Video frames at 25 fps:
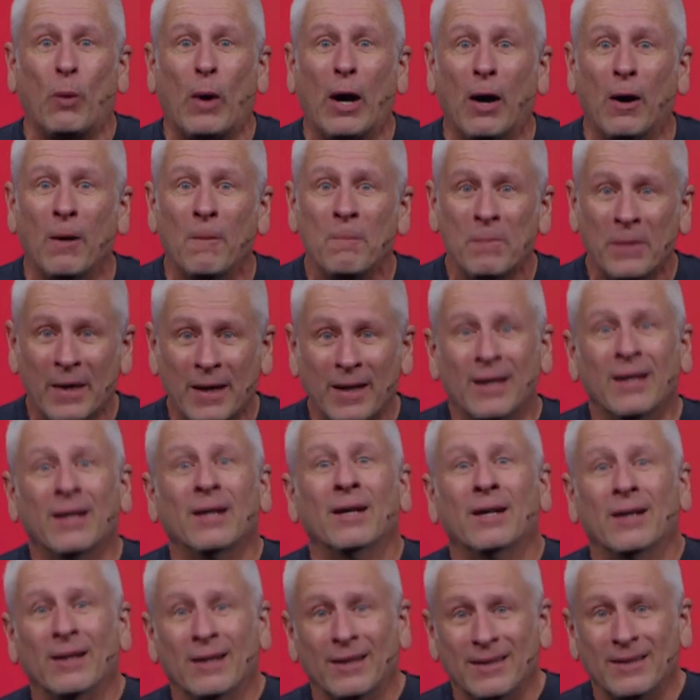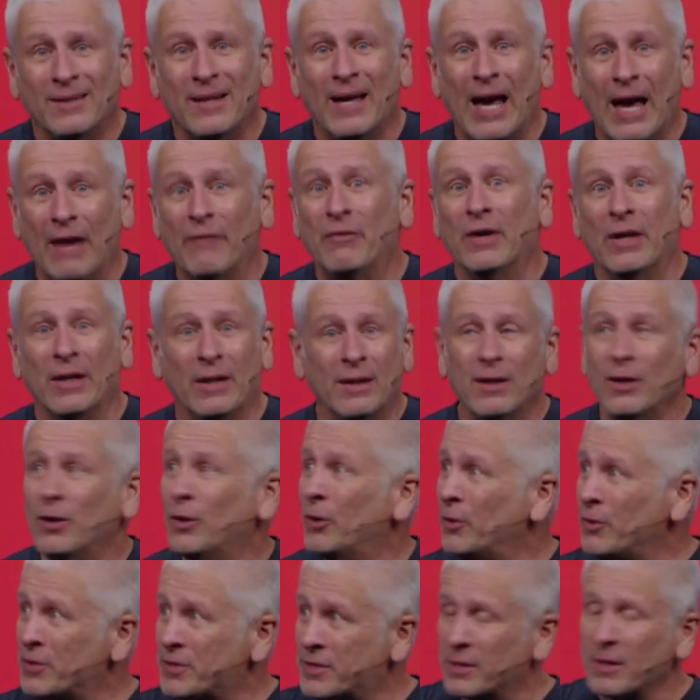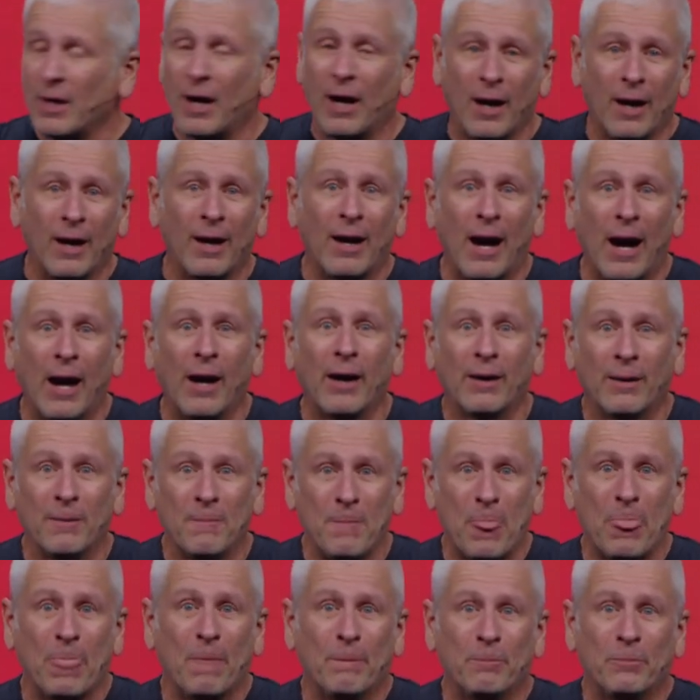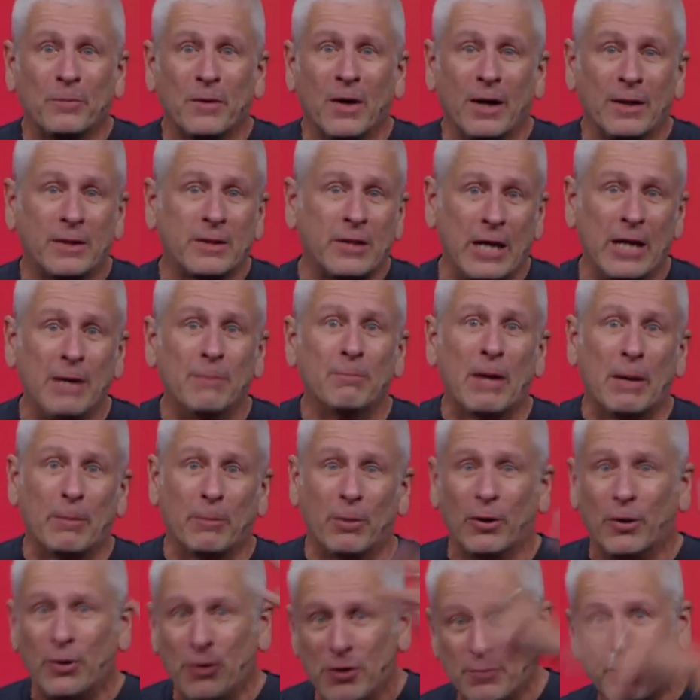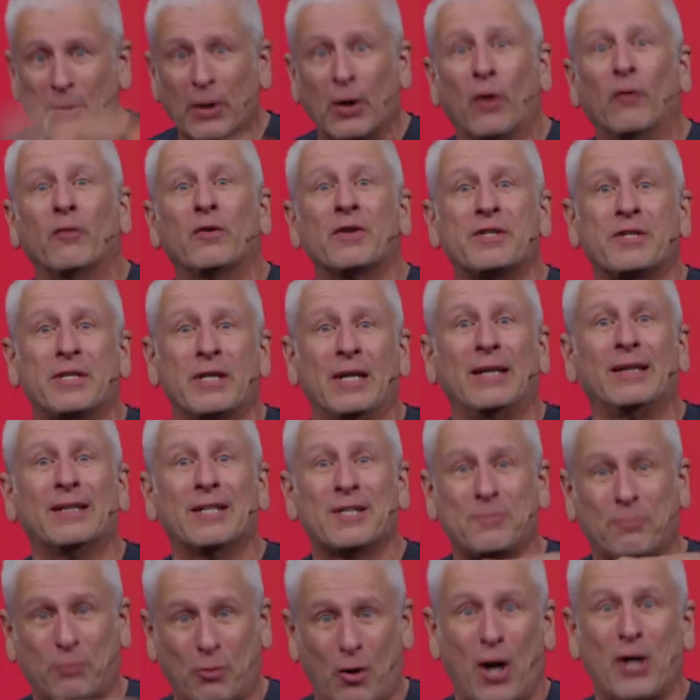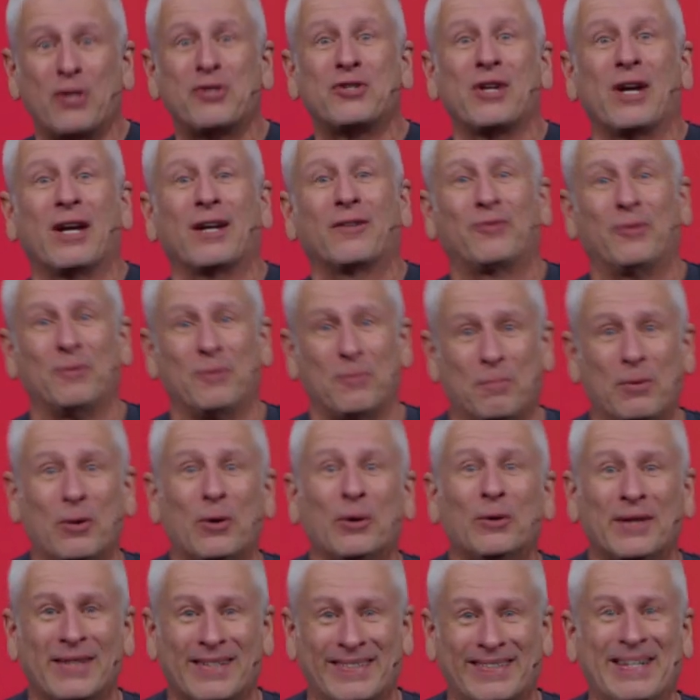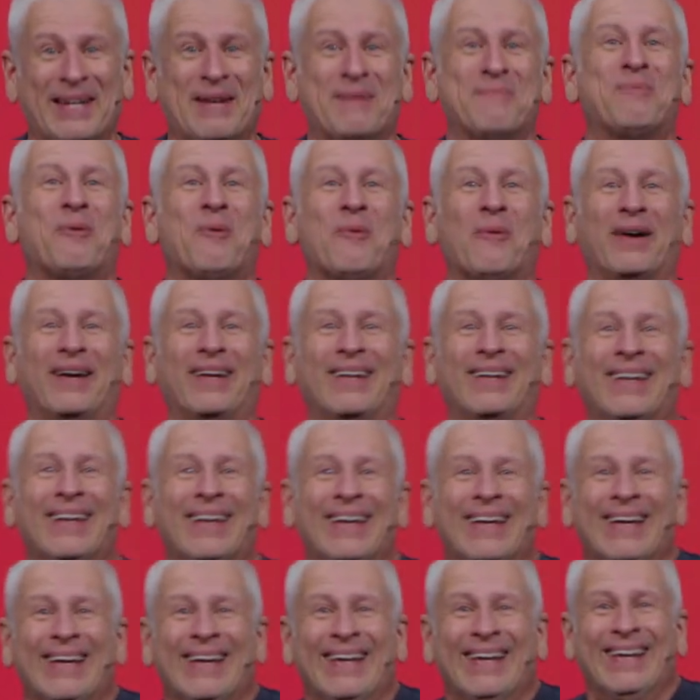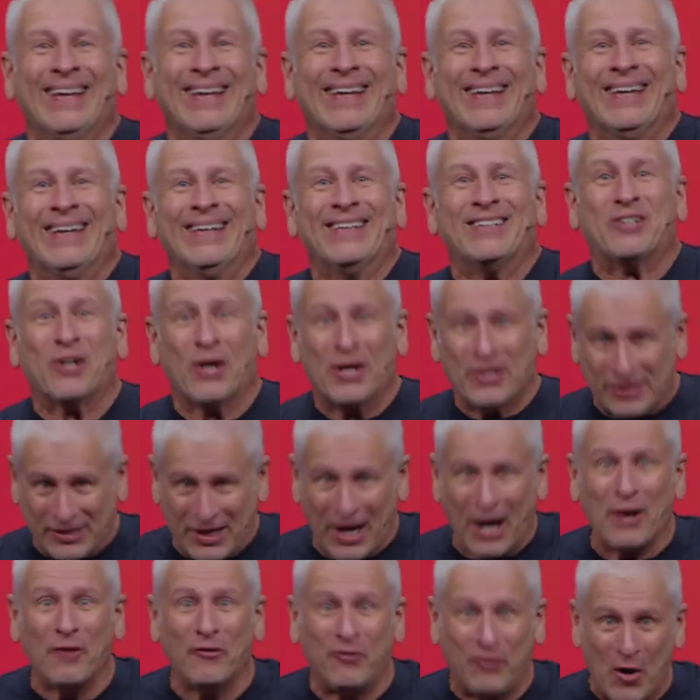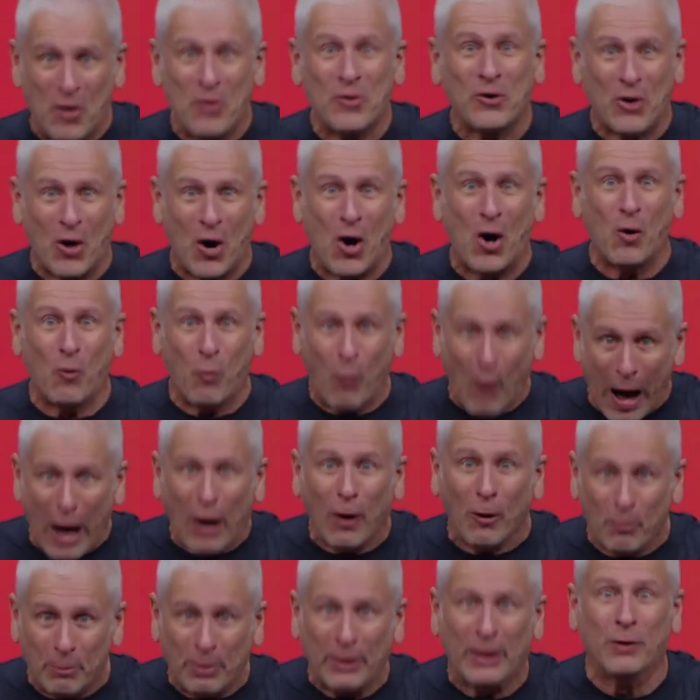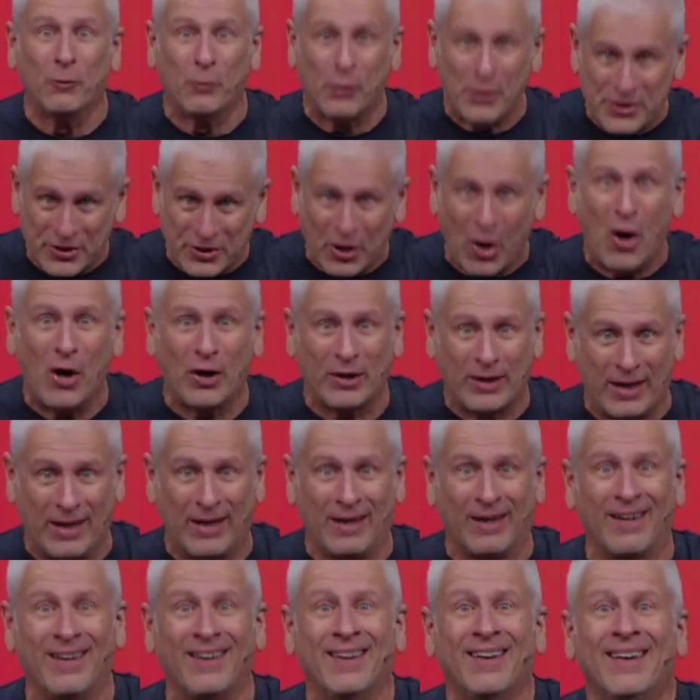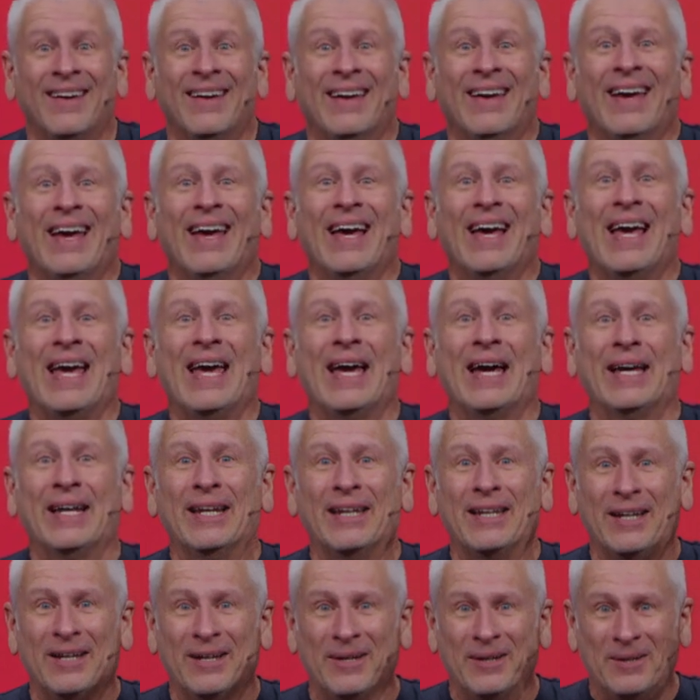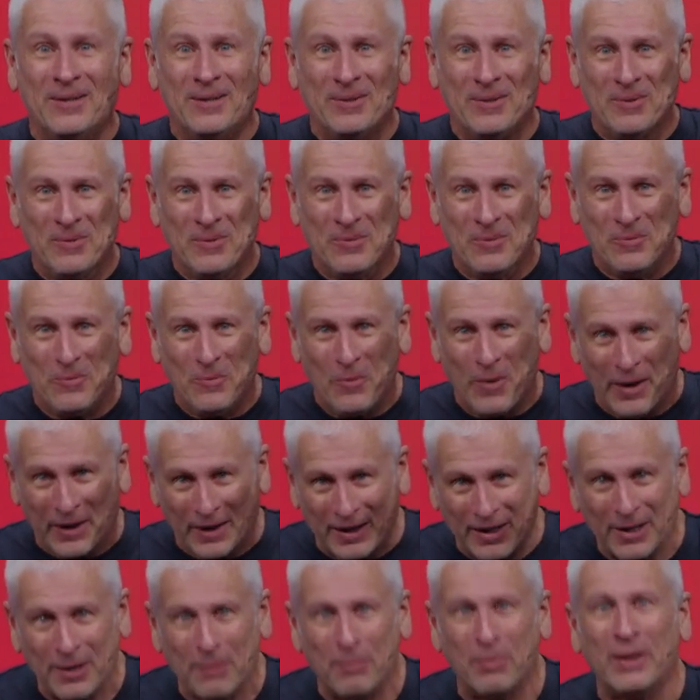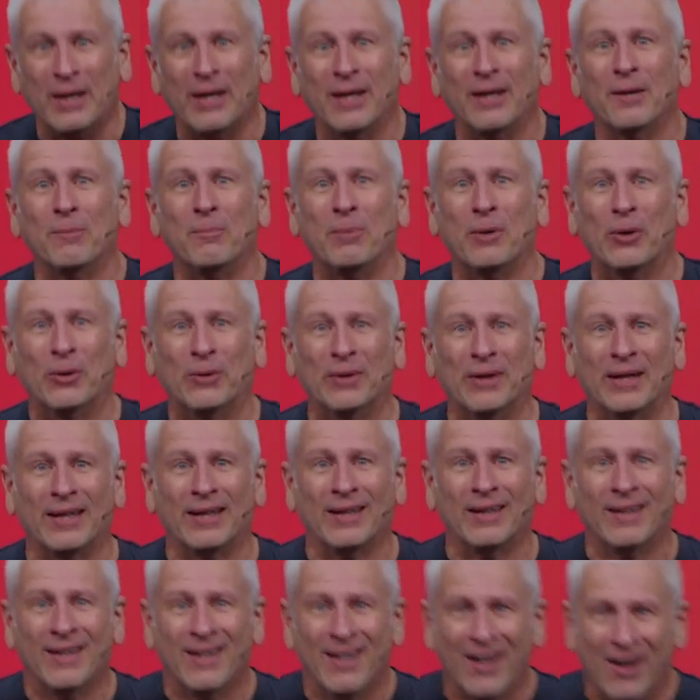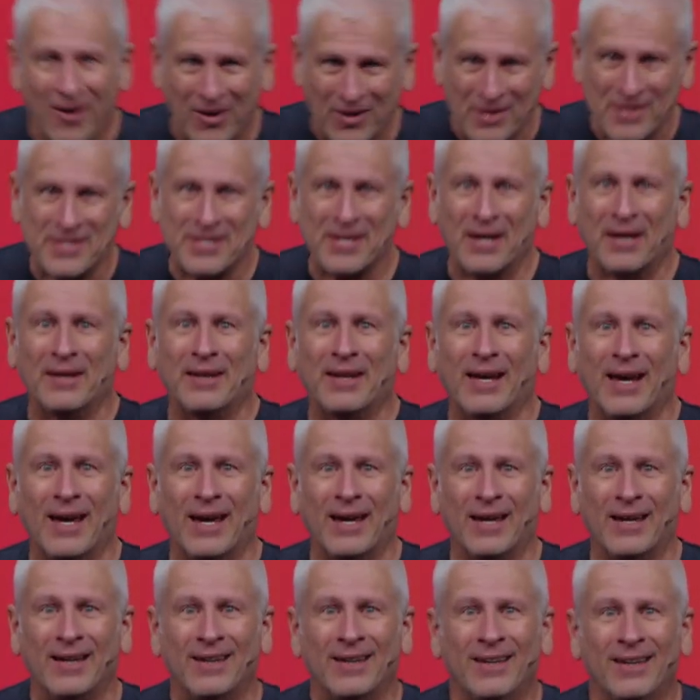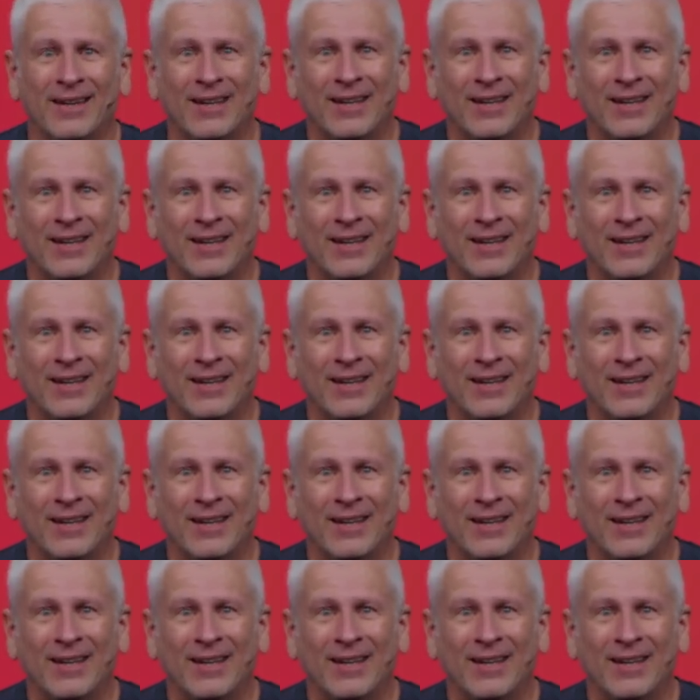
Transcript: well, Evan, who's uh, our a team member who's been overseeing this project from the building standpoint, just got a phone call while Ben was talking, and uh, we're gonna be in the building on Sunday.